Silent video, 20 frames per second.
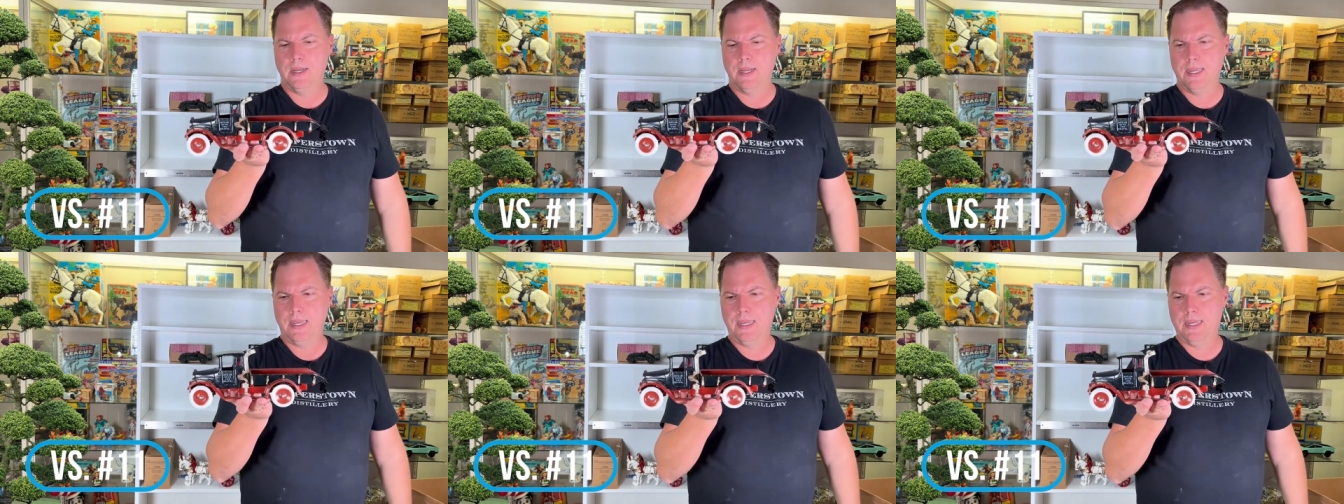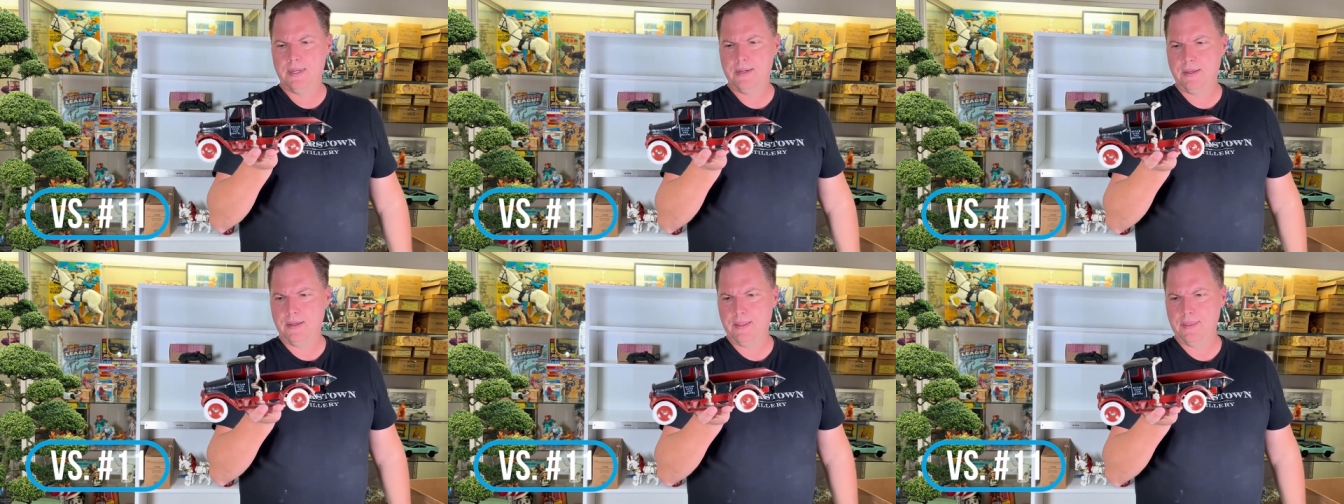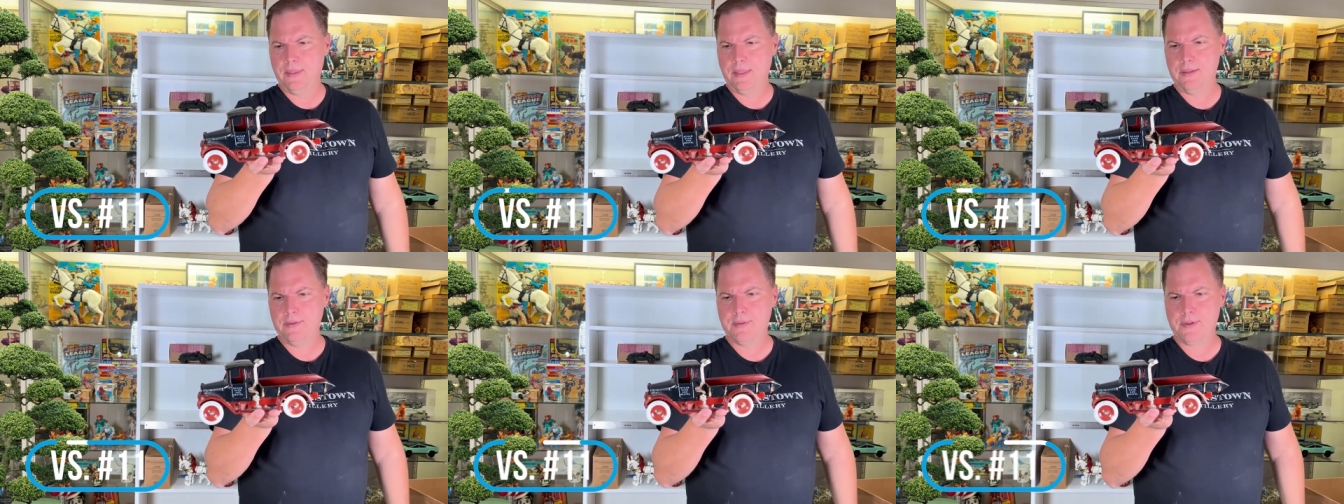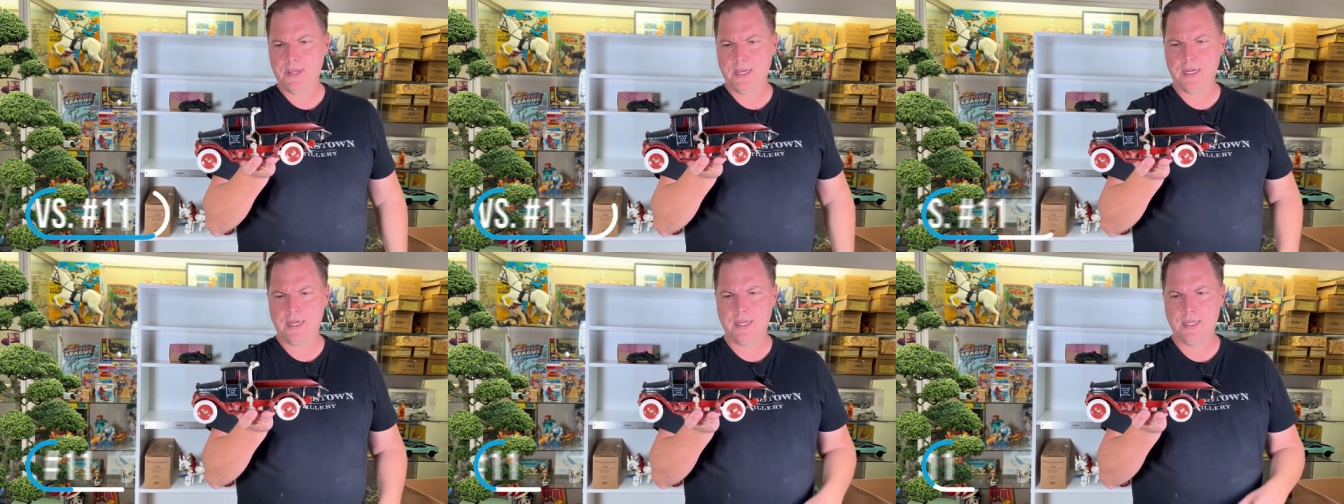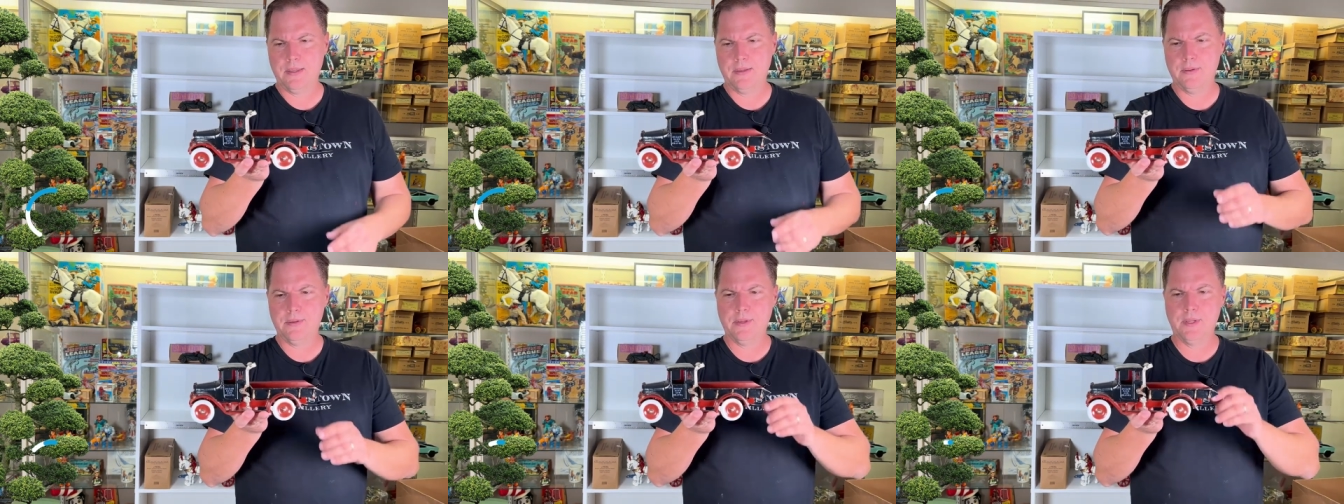And on this guy,
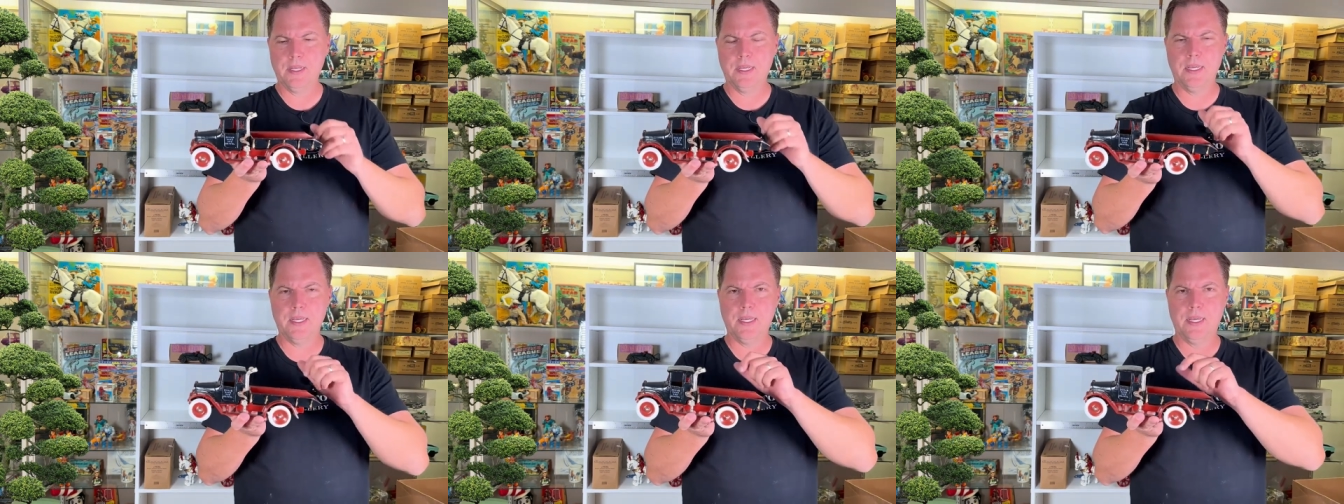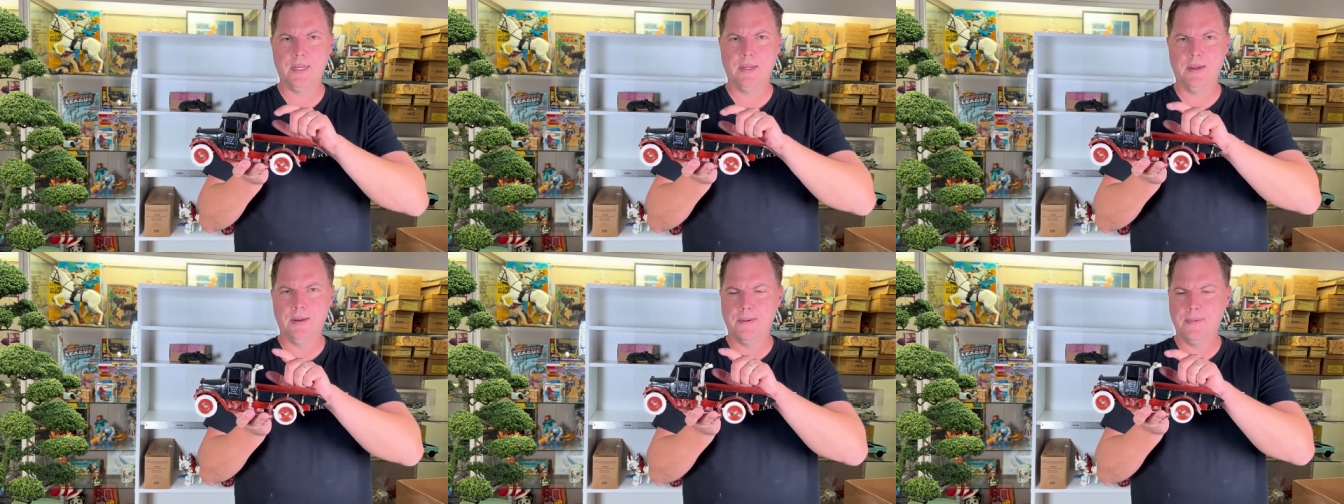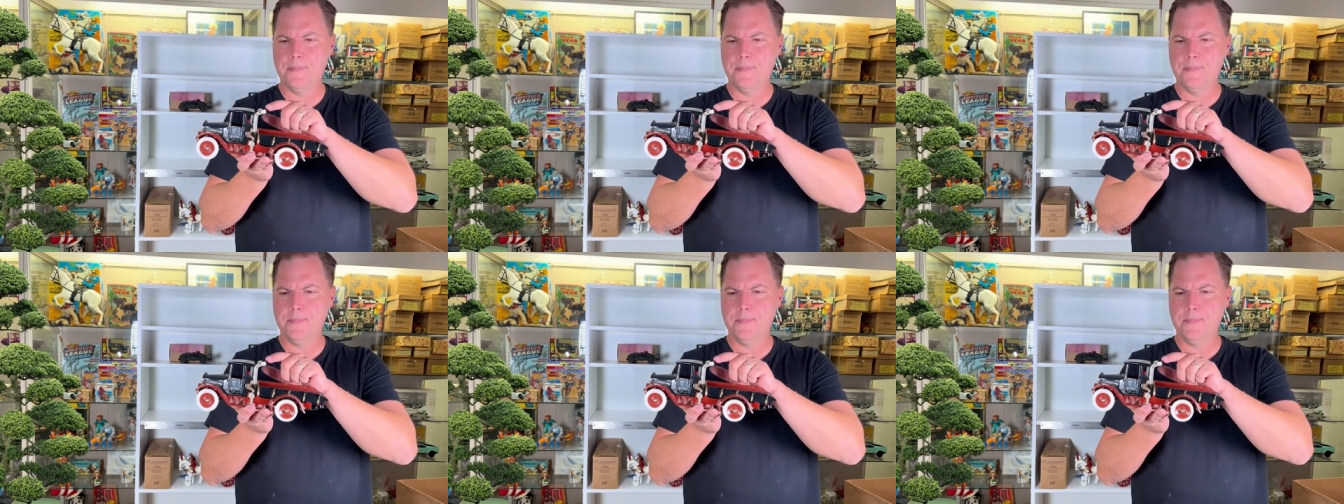you say,